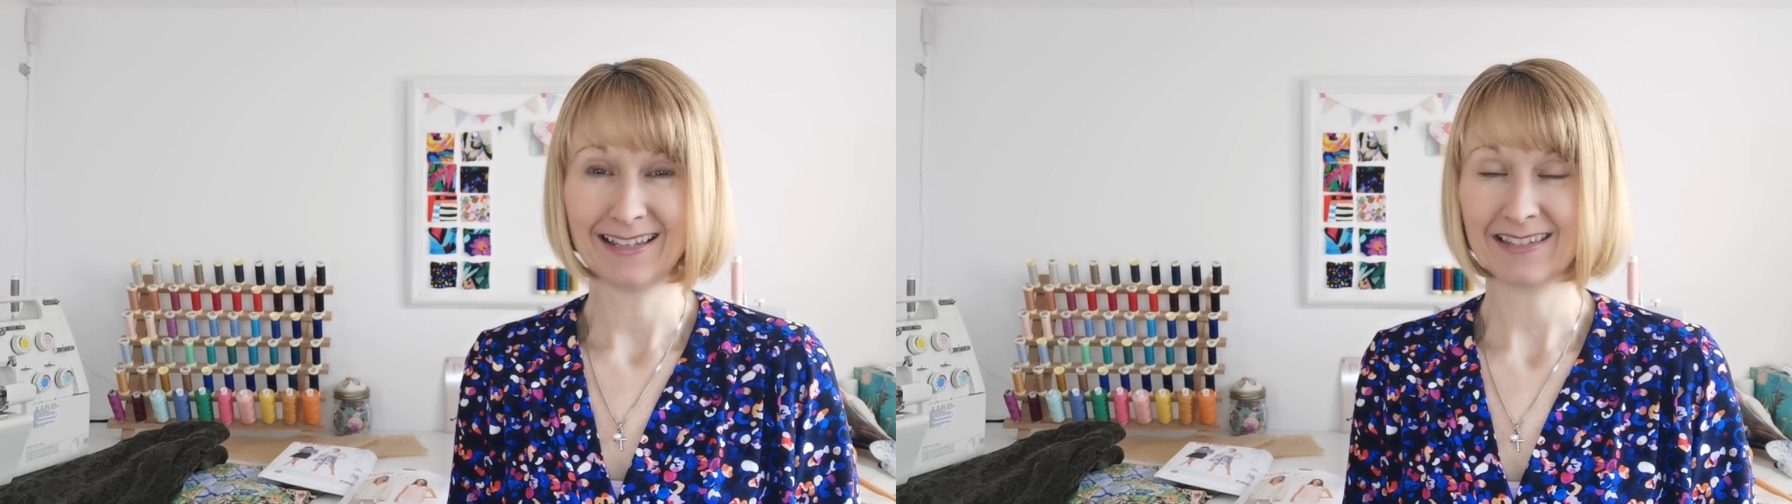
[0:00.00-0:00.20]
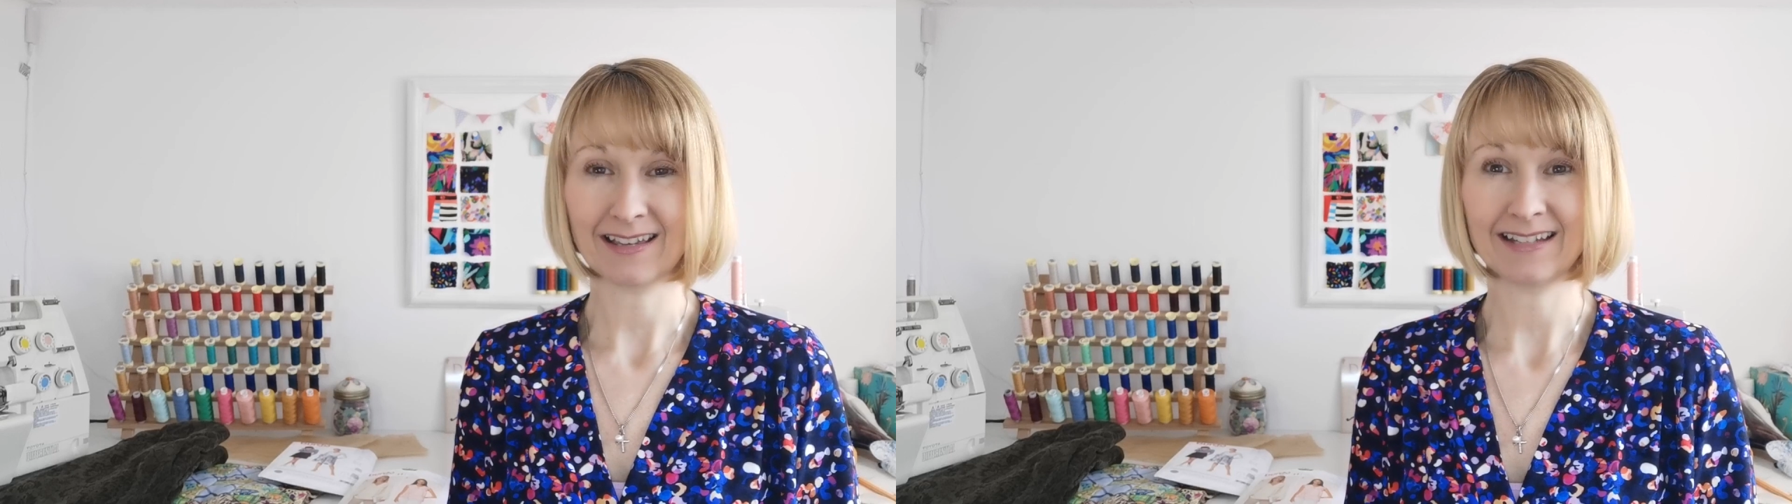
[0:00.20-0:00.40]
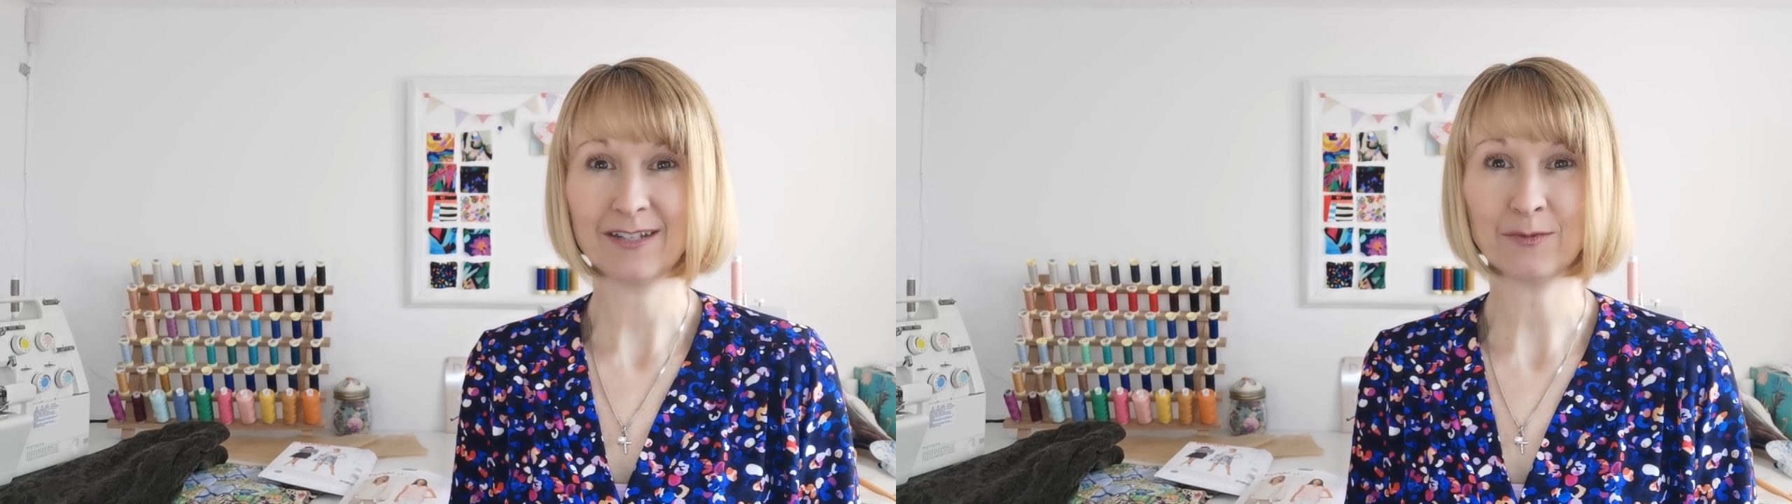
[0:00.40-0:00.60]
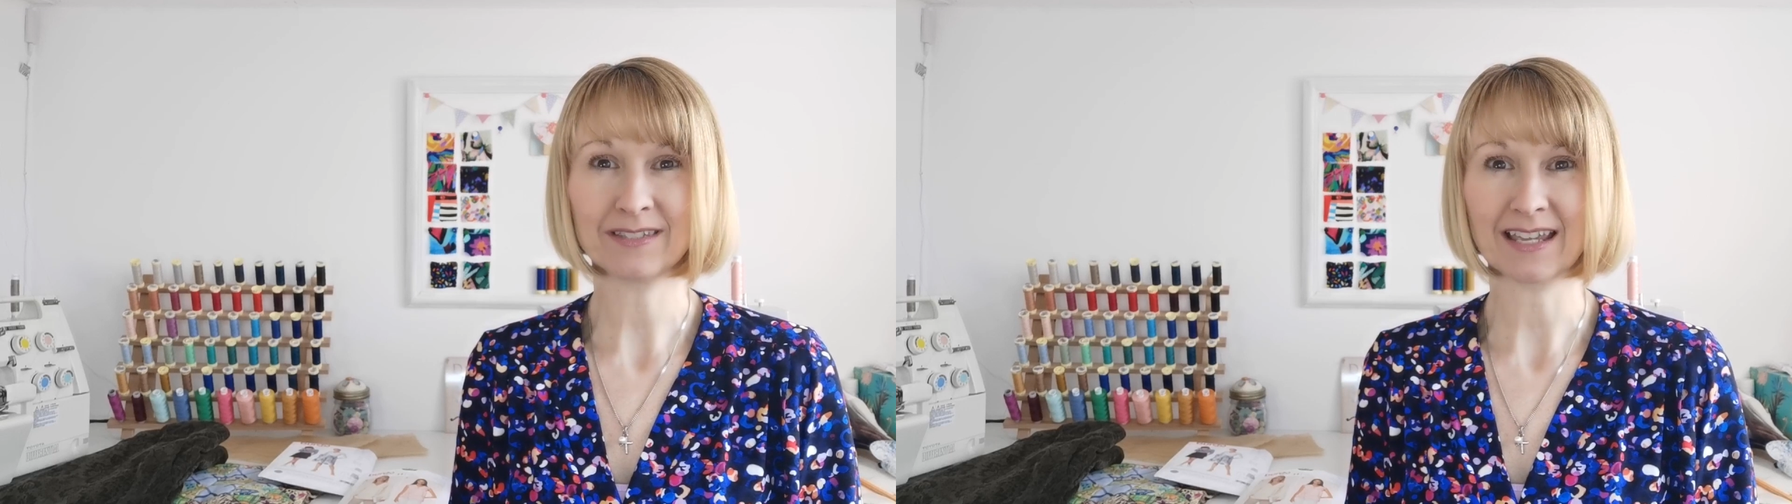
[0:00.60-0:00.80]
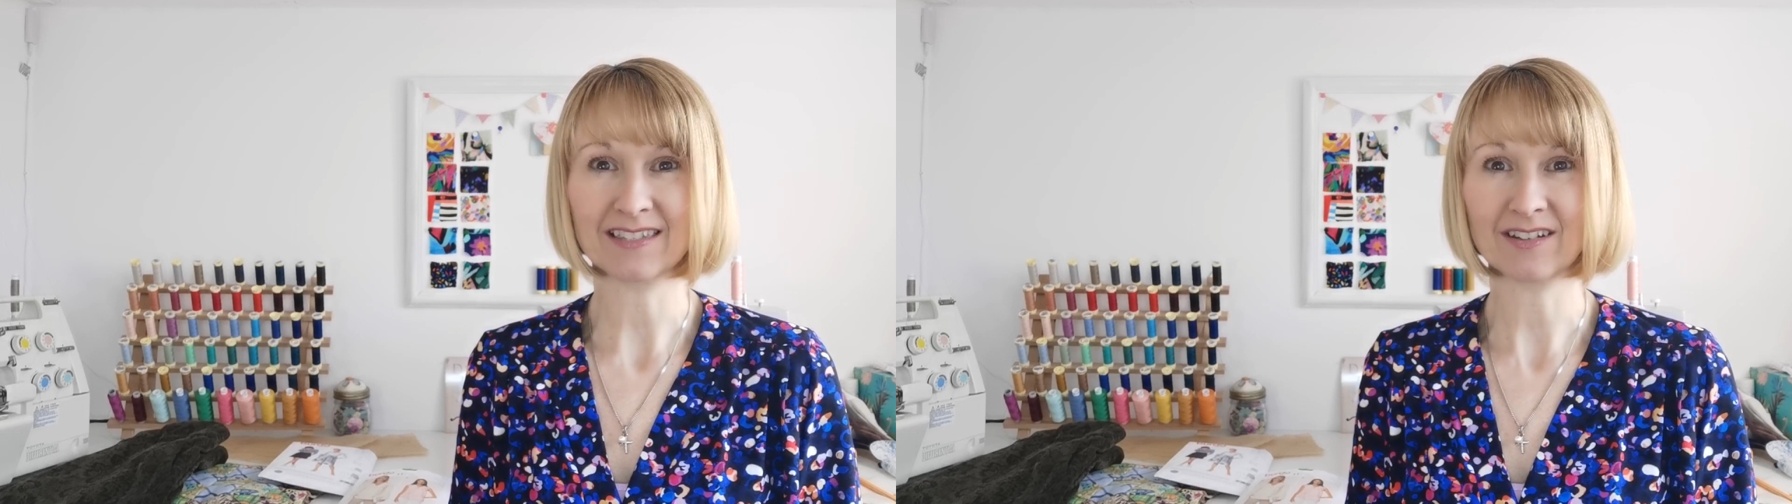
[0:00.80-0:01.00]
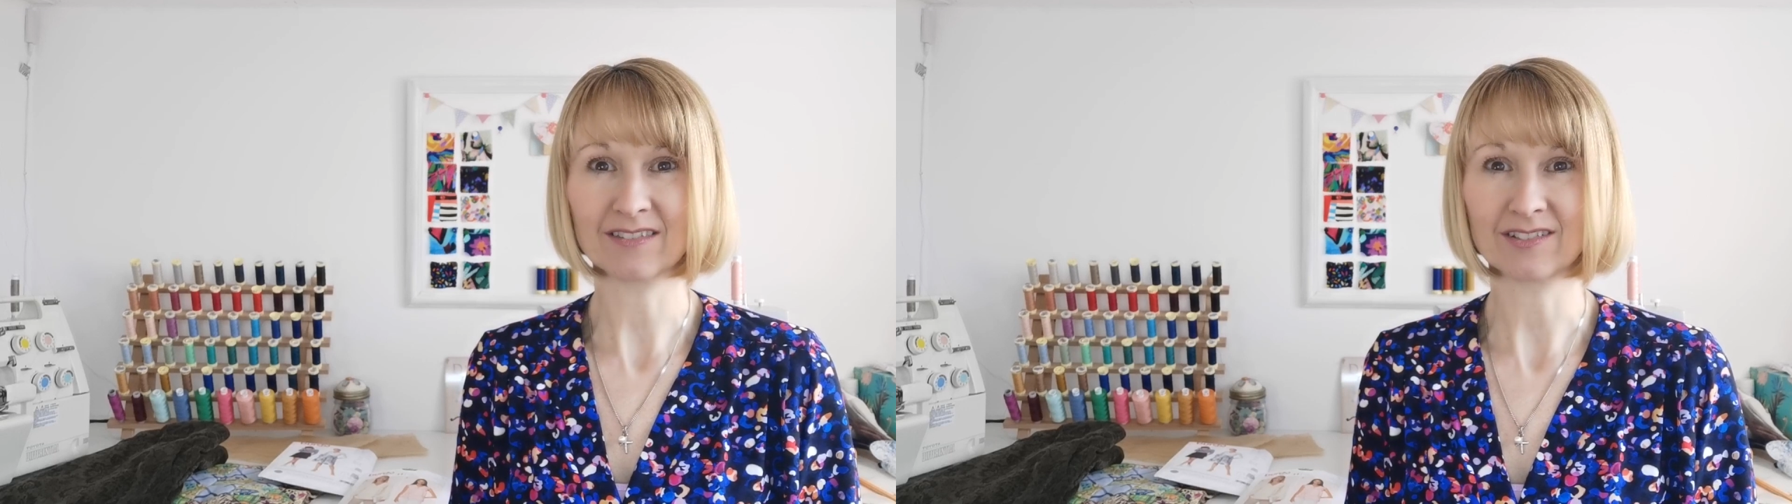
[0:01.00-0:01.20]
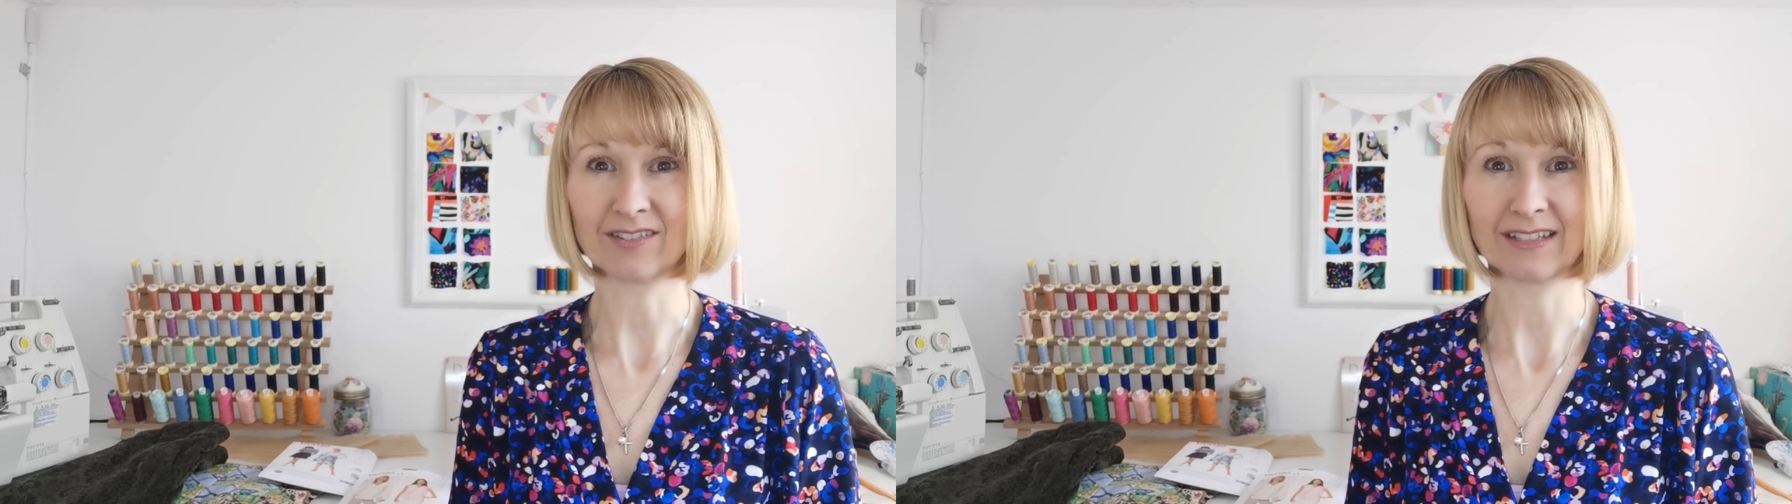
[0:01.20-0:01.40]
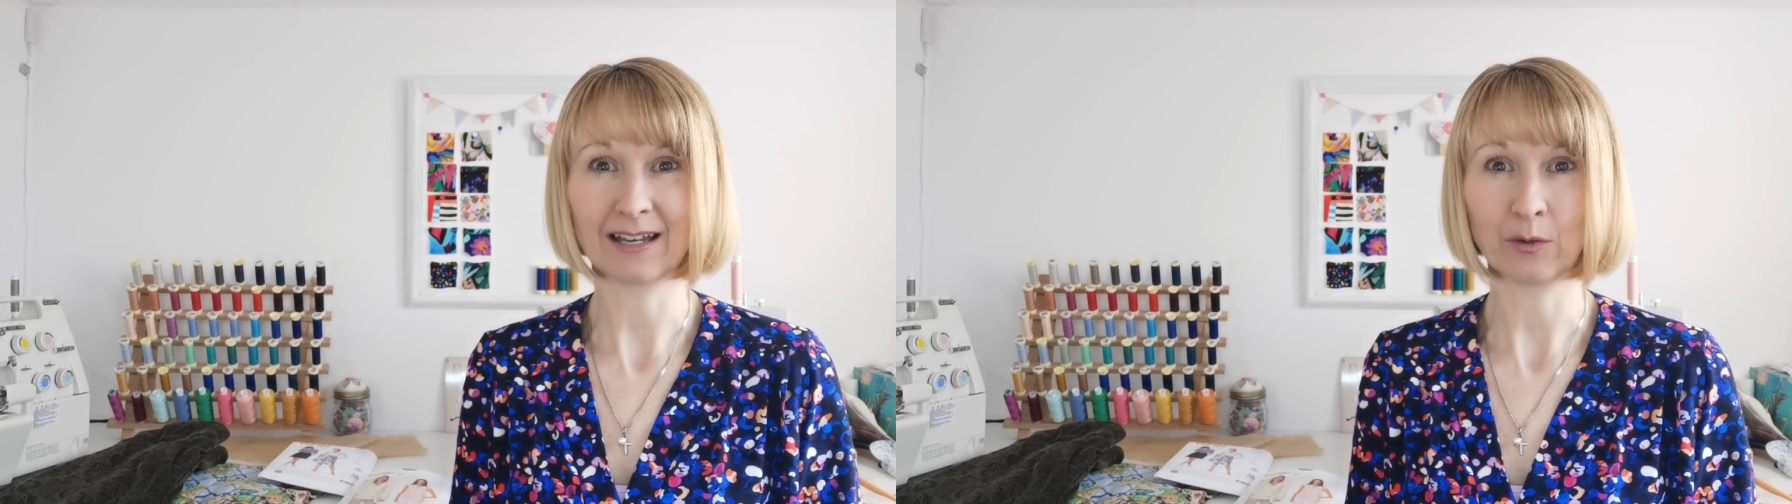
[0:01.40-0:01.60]
So I did want to get started
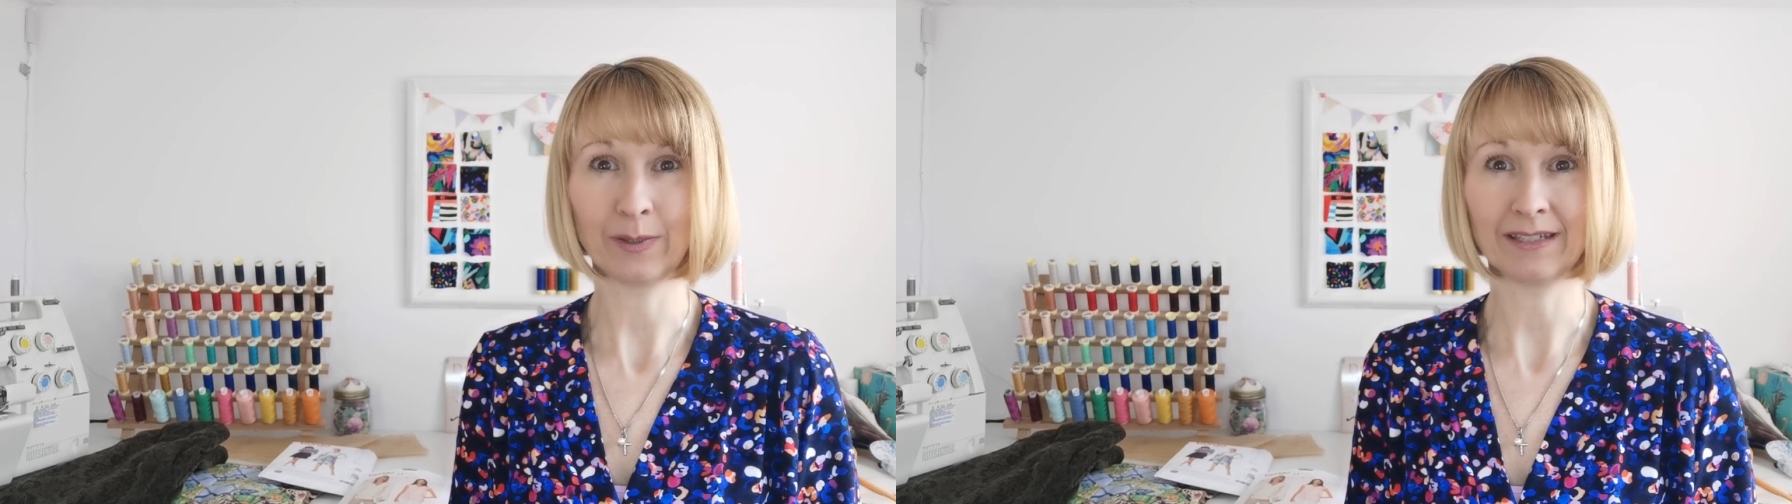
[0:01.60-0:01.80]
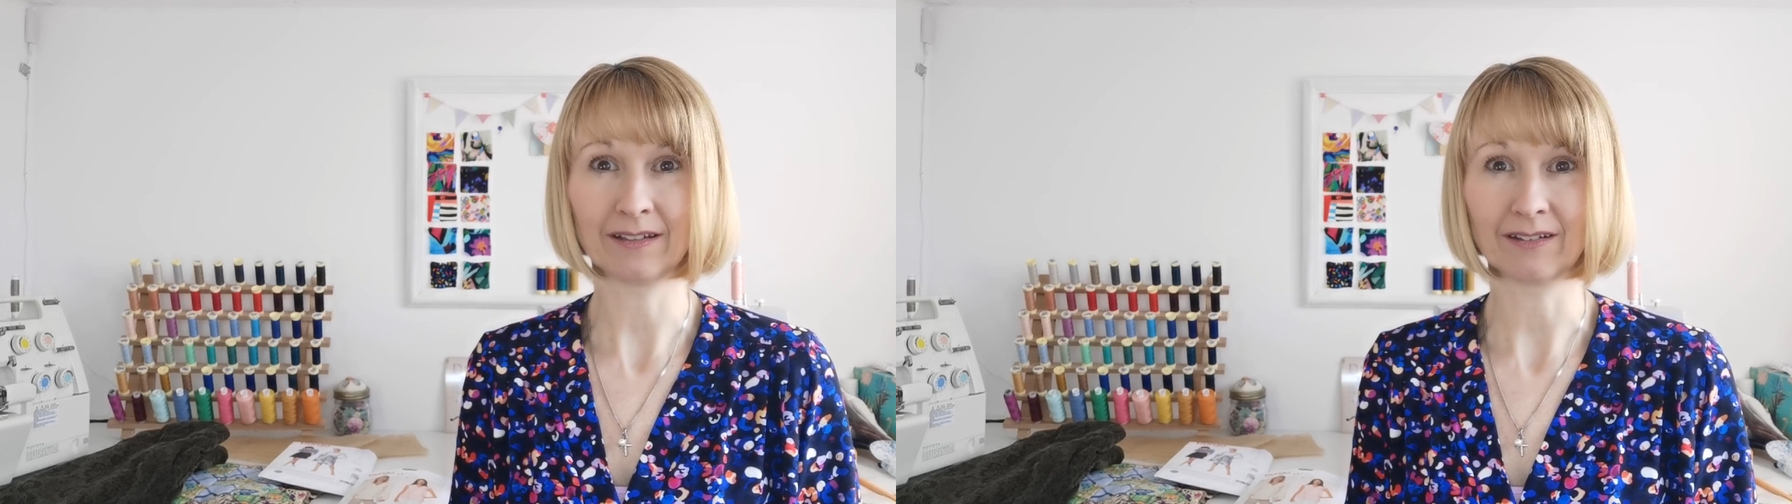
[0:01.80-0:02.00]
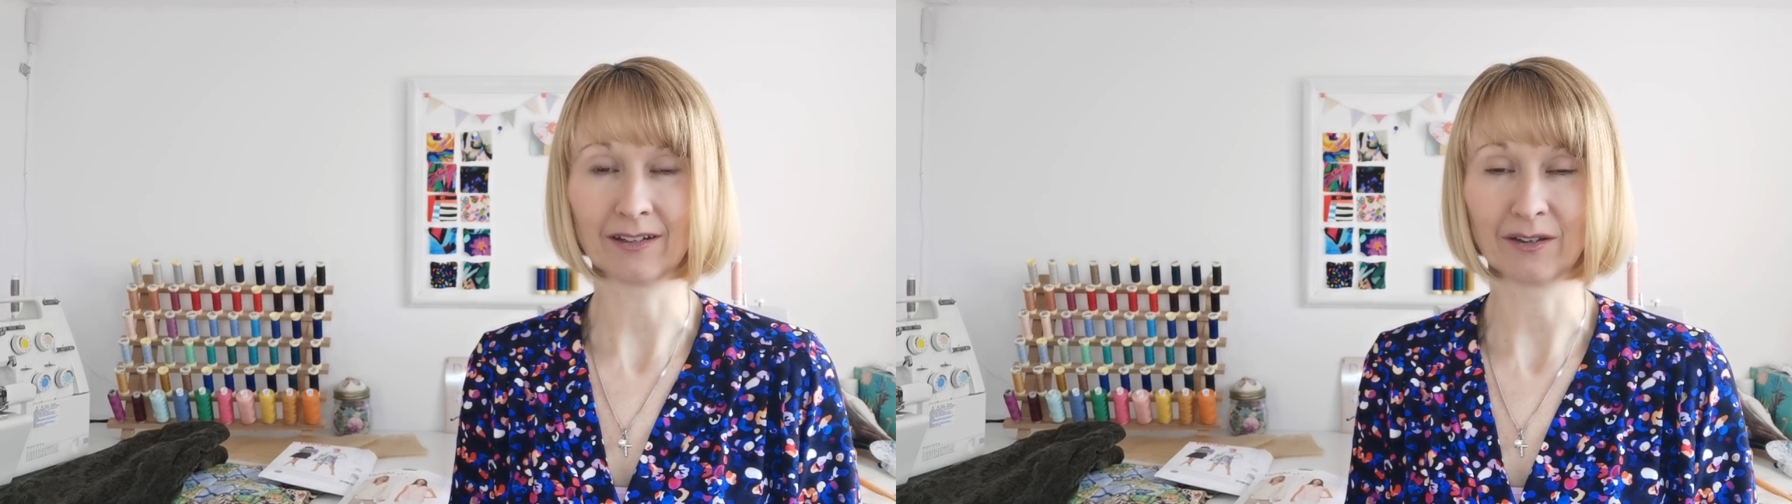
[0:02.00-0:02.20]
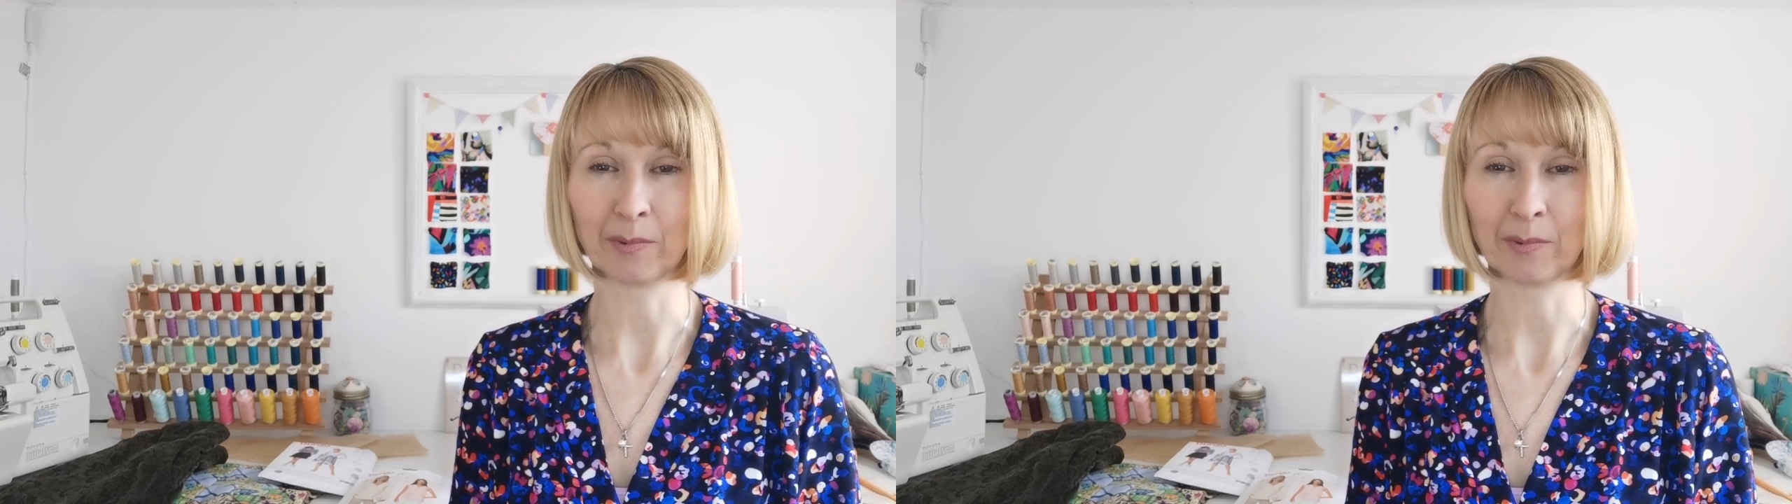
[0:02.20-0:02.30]
on that a week ago,